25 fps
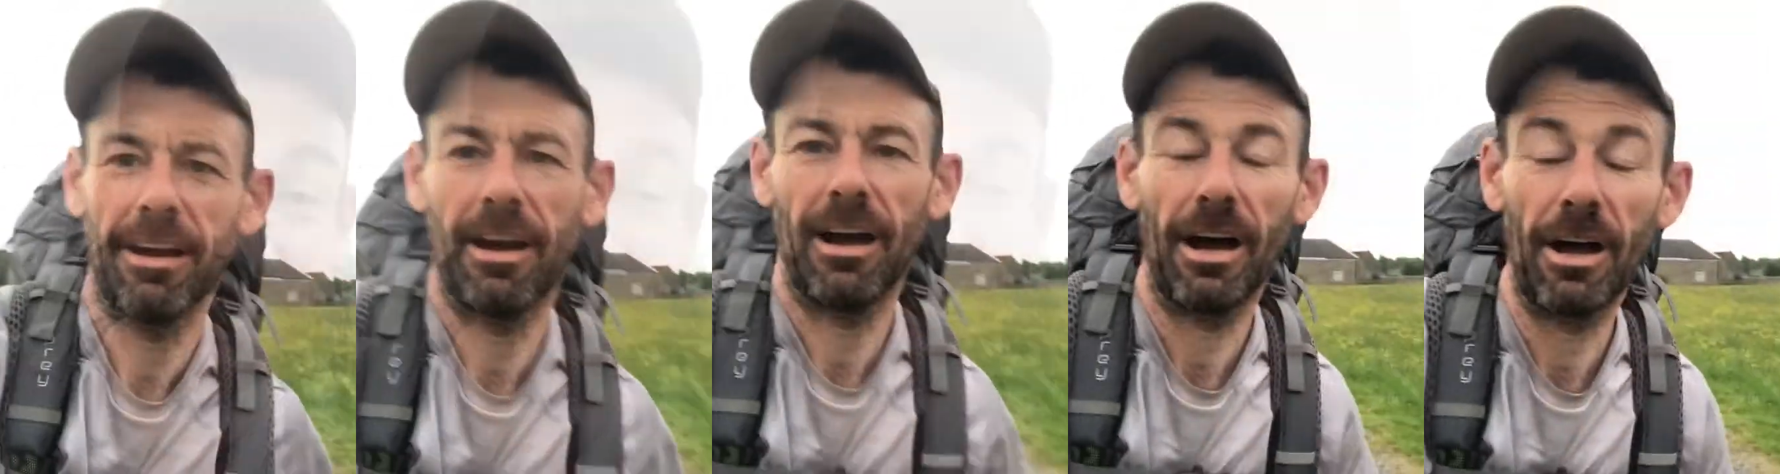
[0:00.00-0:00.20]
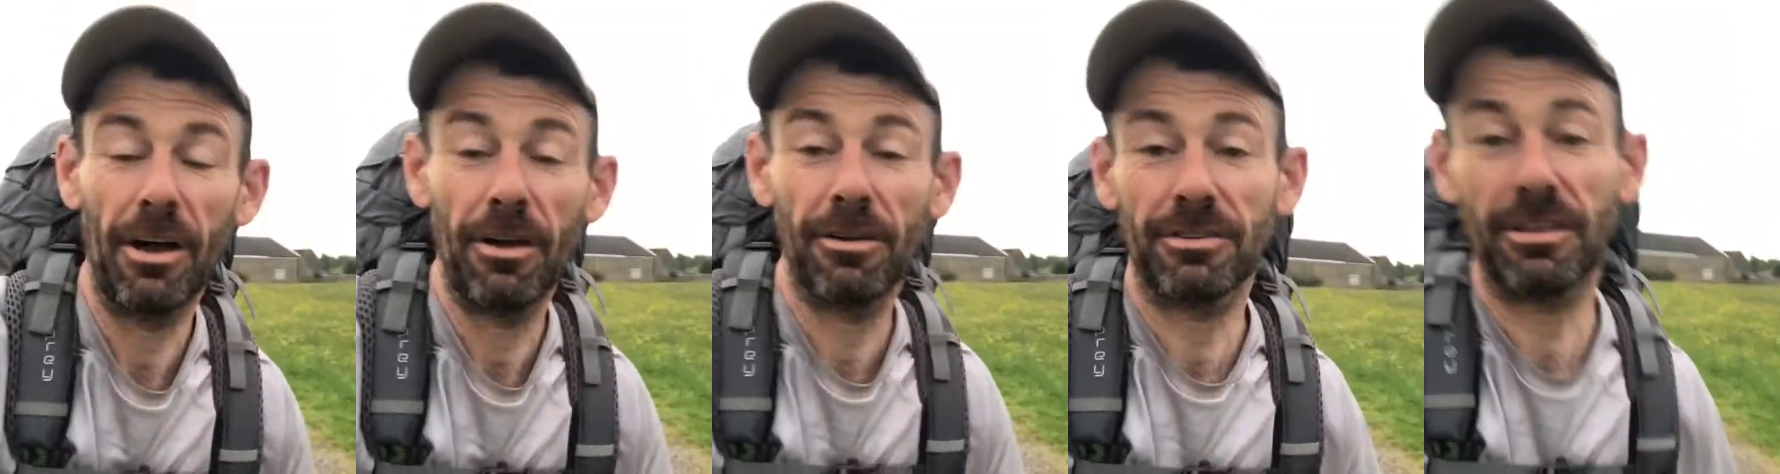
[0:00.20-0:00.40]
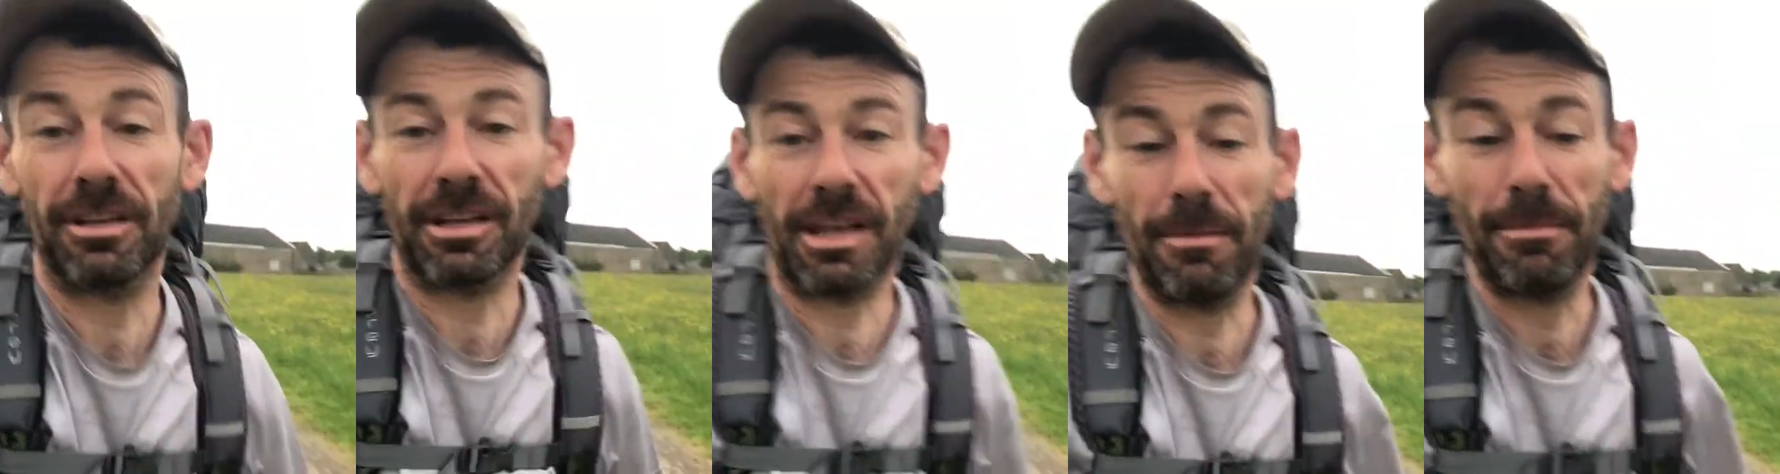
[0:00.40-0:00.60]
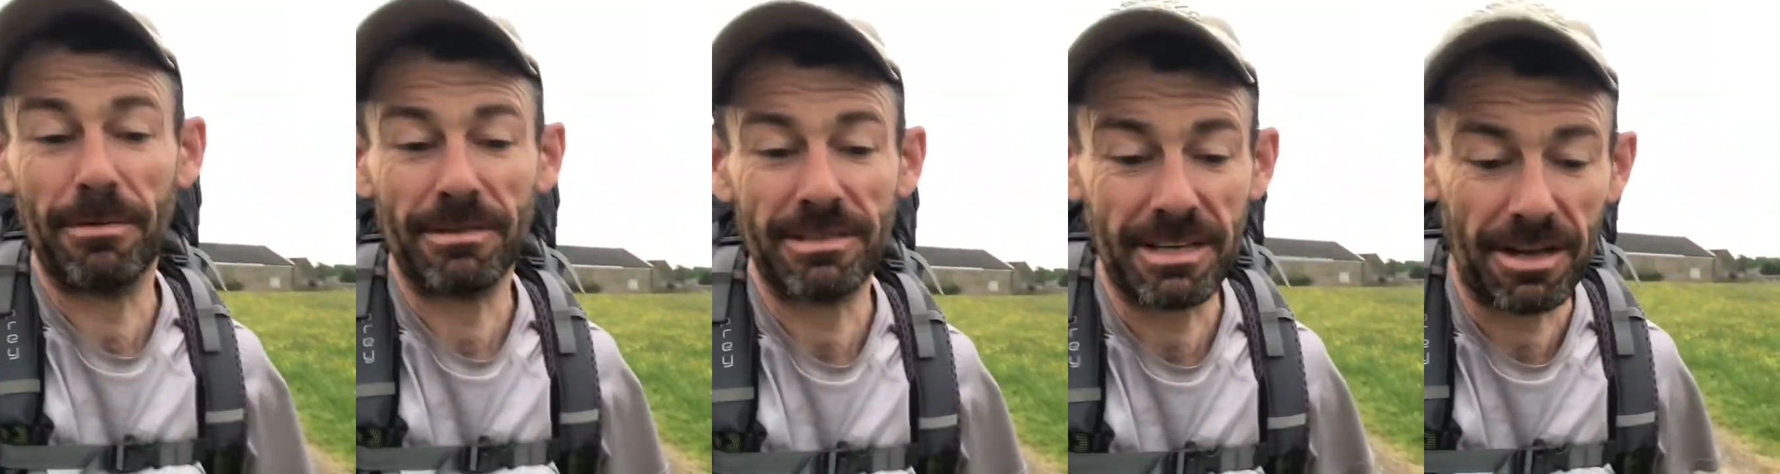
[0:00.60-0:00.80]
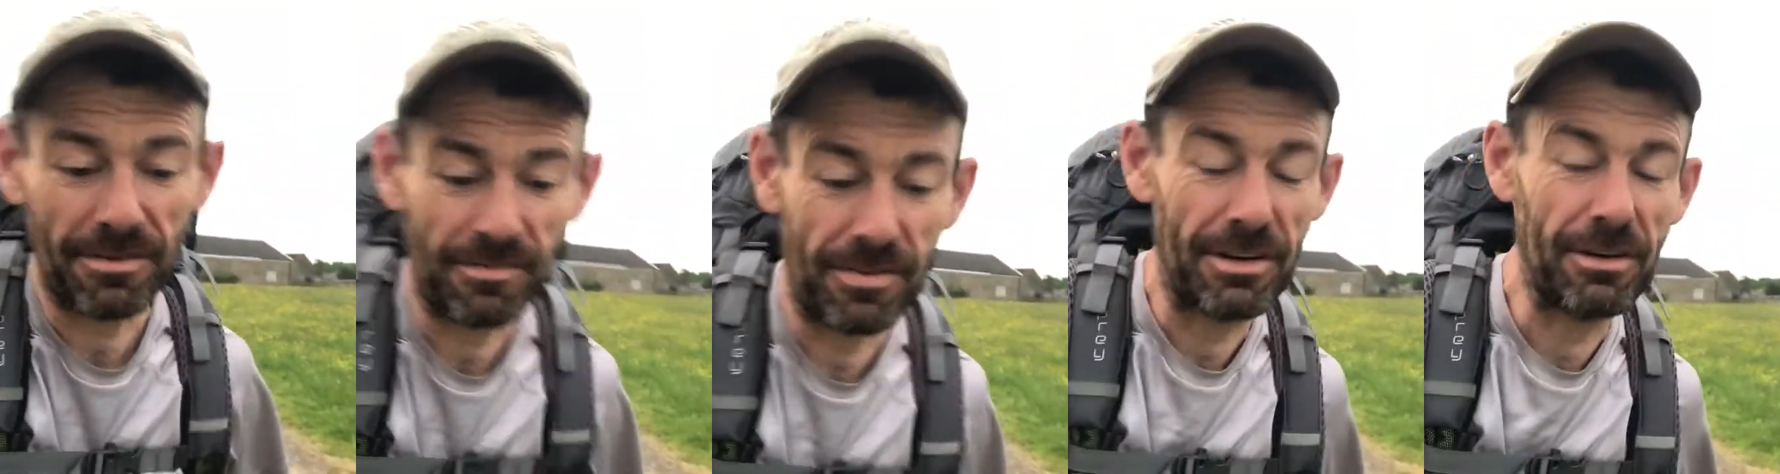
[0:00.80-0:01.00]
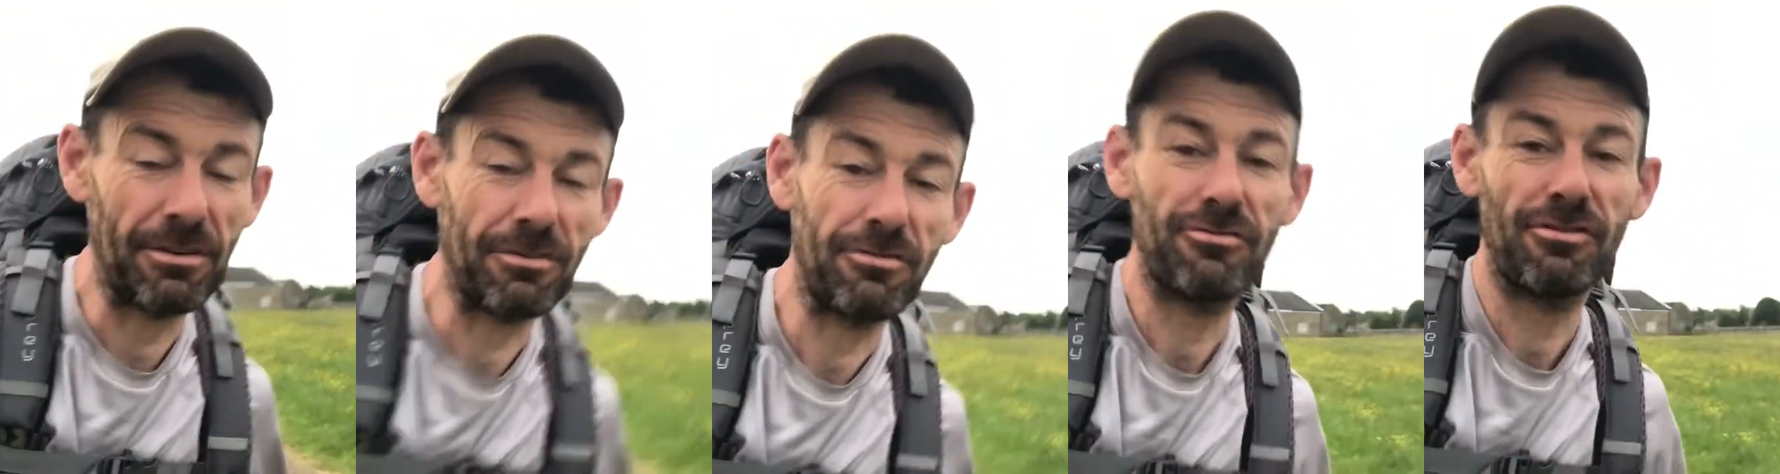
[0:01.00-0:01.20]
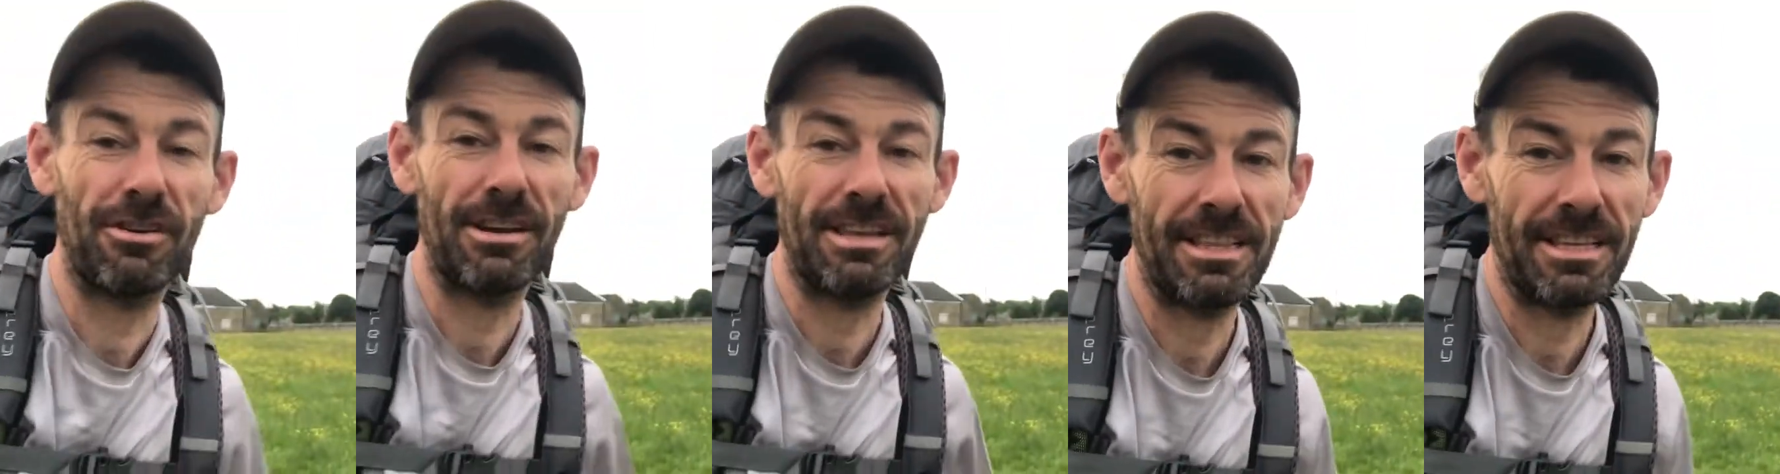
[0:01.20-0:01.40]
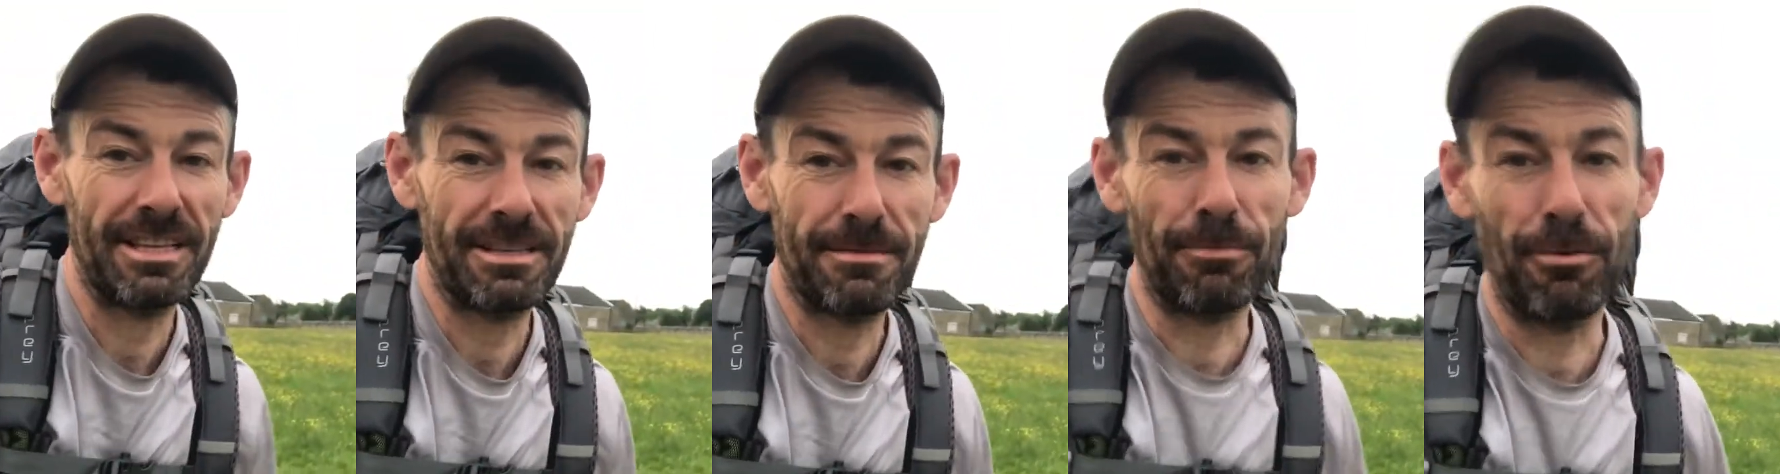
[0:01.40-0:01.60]
I also gave myself a little
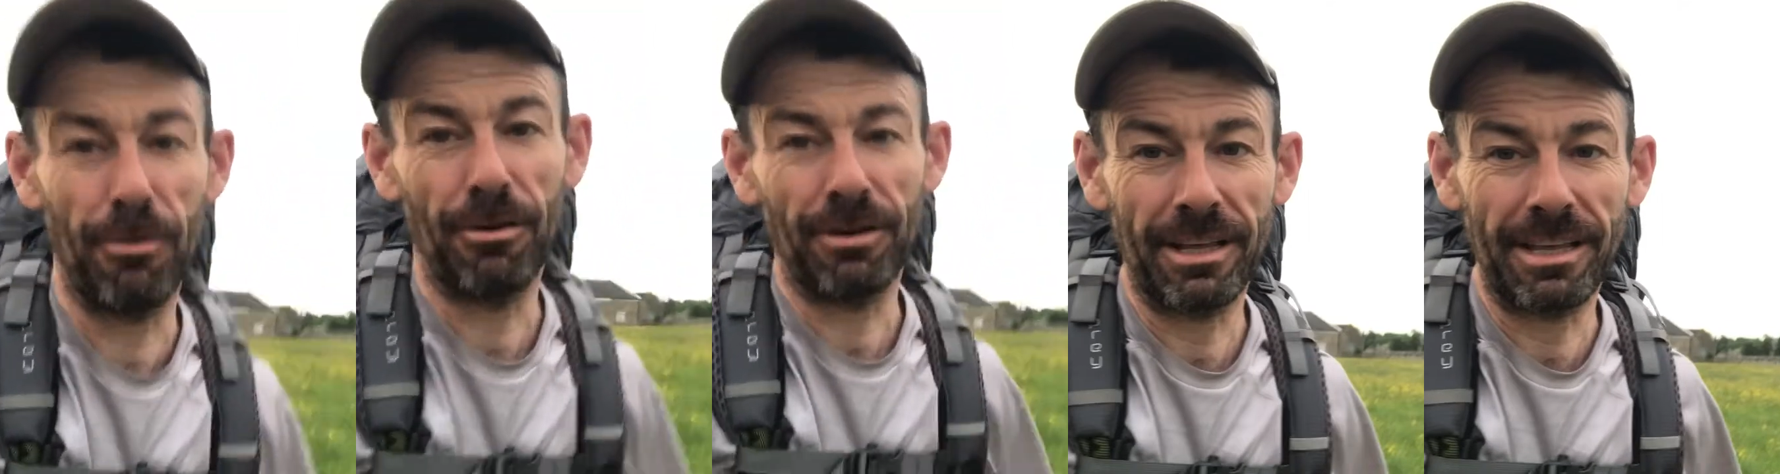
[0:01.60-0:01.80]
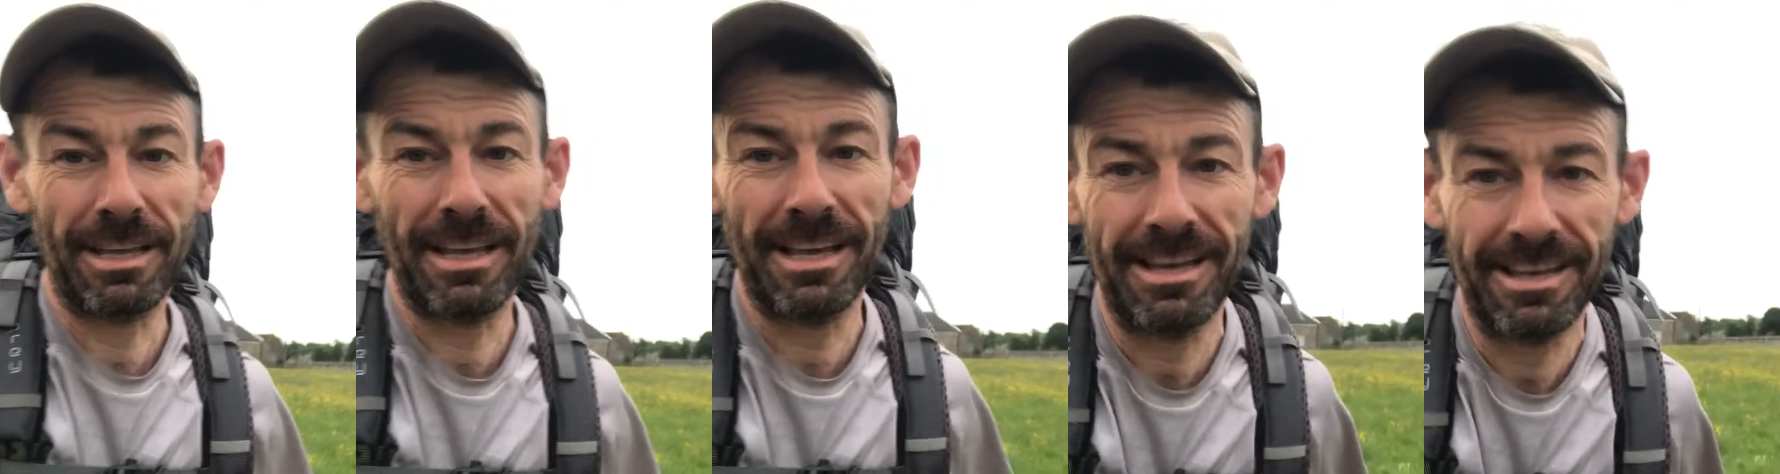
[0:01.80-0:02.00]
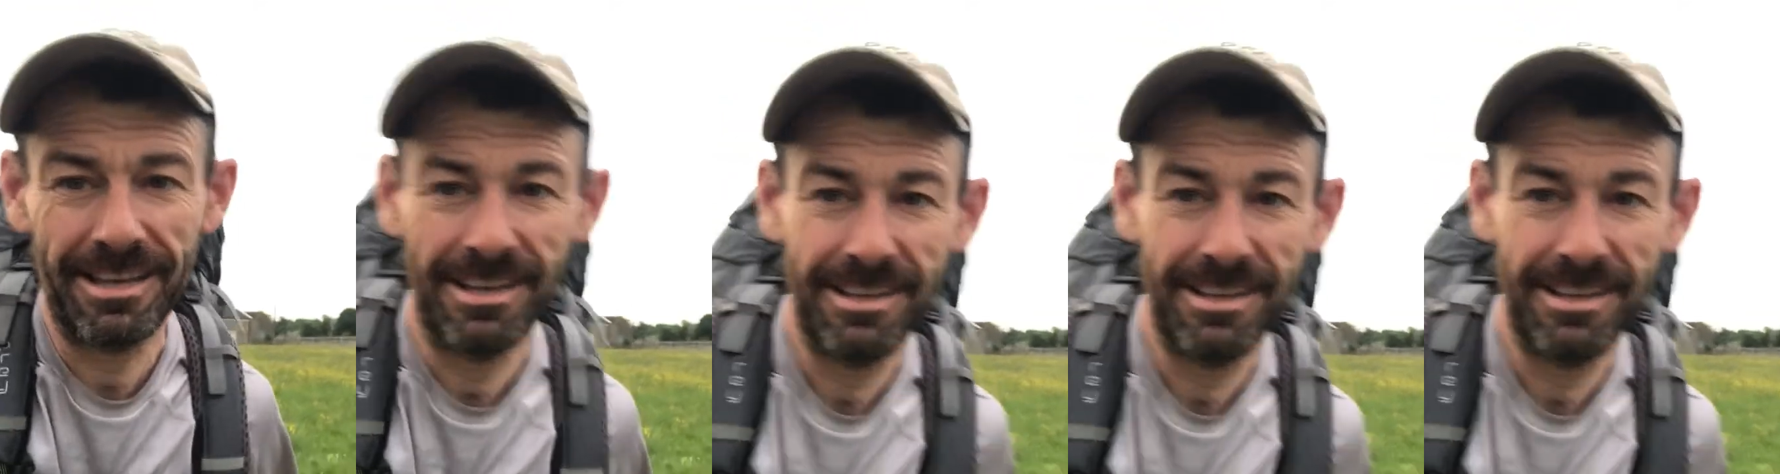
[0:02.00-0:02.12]
treat this morning.